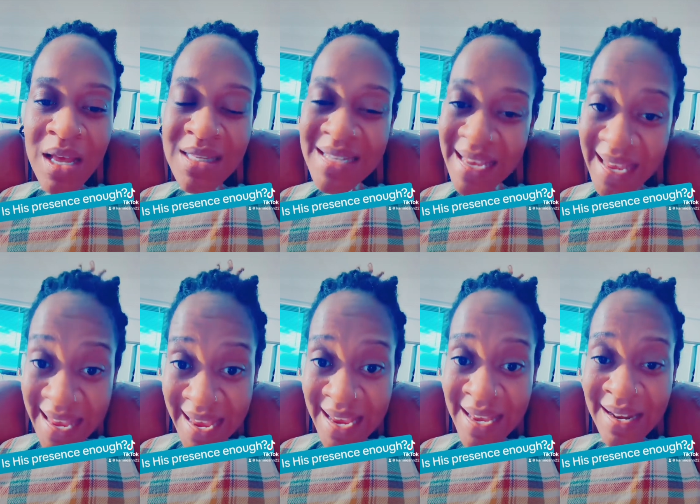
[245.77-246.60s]
to
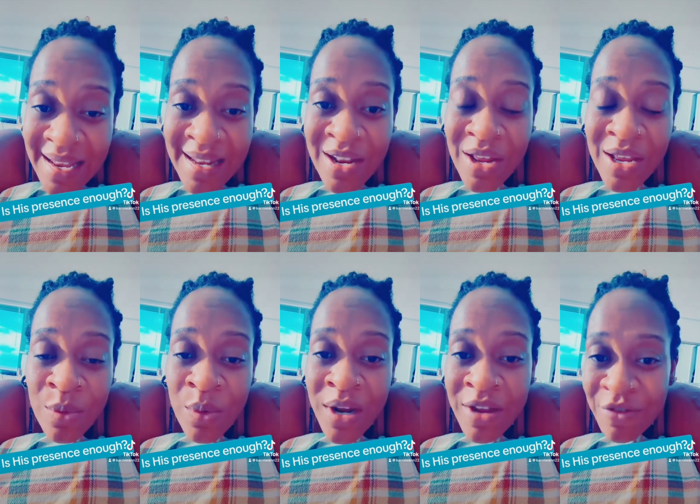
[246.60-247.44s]
aid in
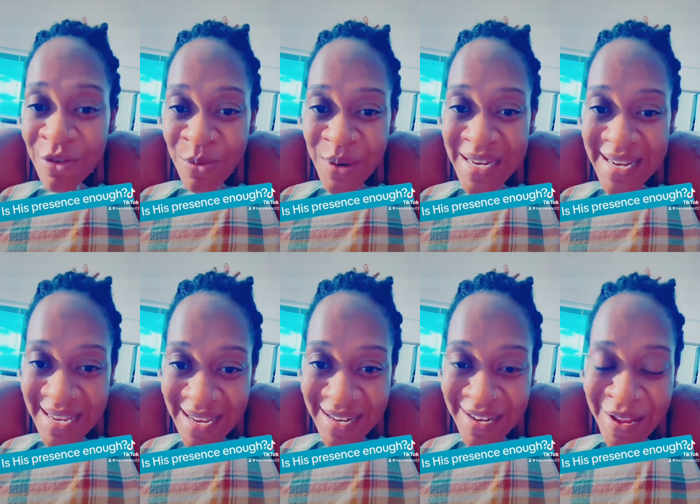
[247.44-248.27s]
whatever we
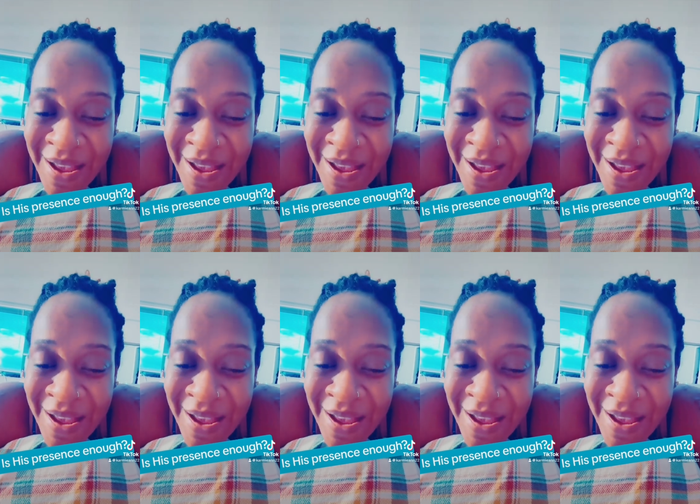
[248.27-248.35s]
need.